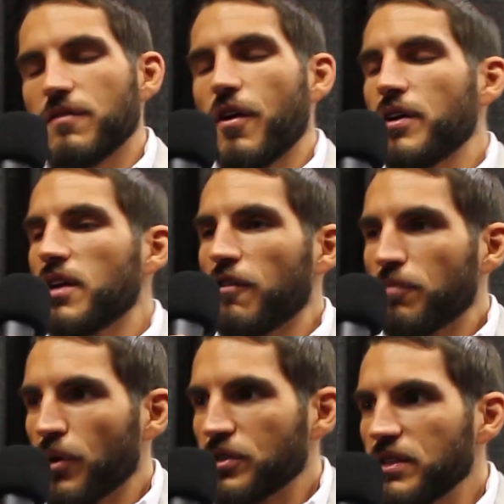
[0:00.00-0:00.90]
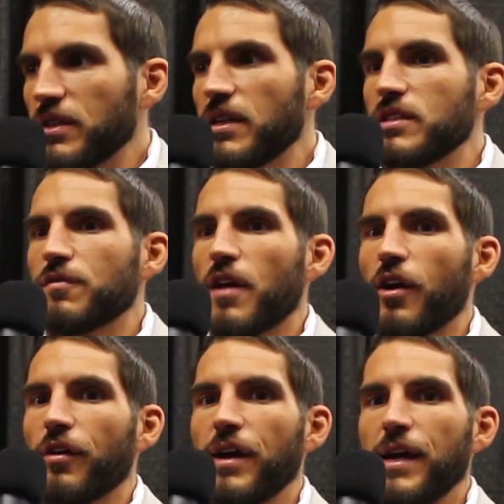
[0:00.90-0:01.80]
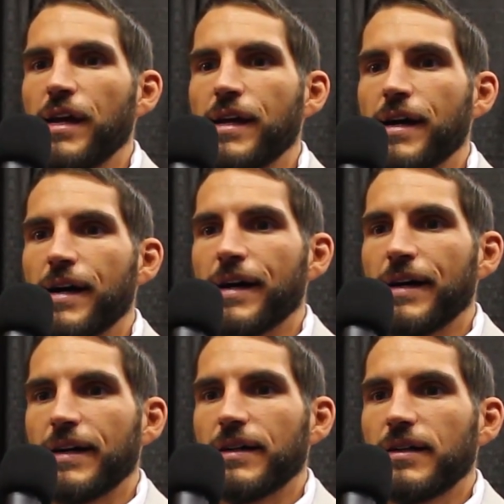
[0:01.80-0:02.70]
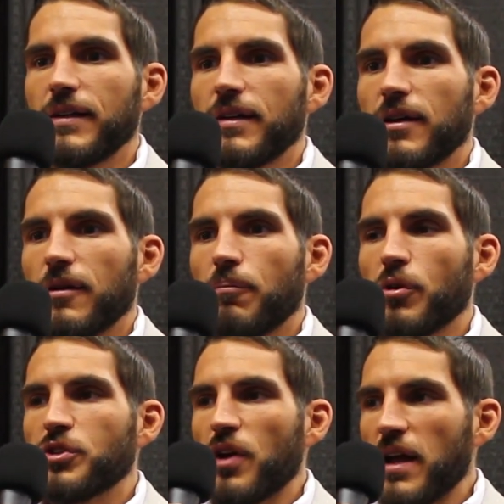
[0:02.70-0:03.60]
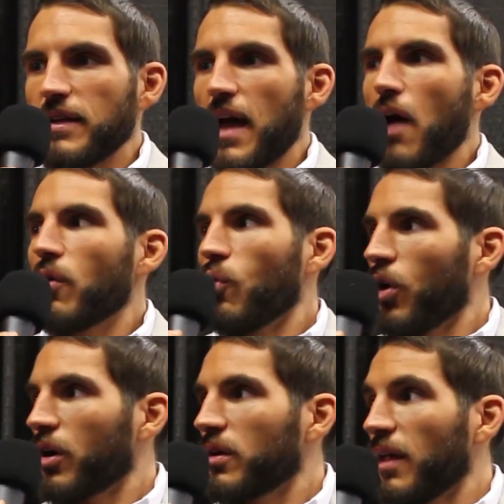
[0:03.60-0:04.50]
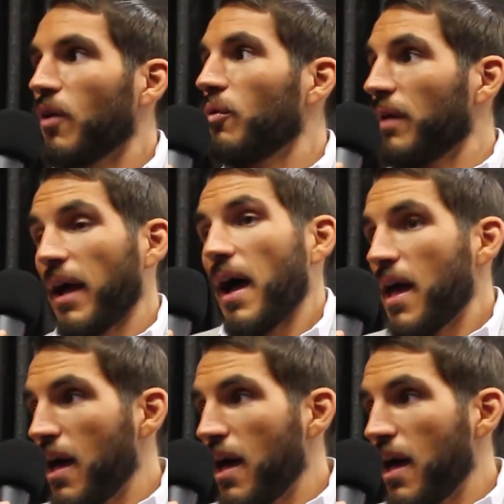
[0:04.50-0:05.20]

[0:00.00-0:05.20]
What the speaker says: a very tough person. He's very put your head down and work like I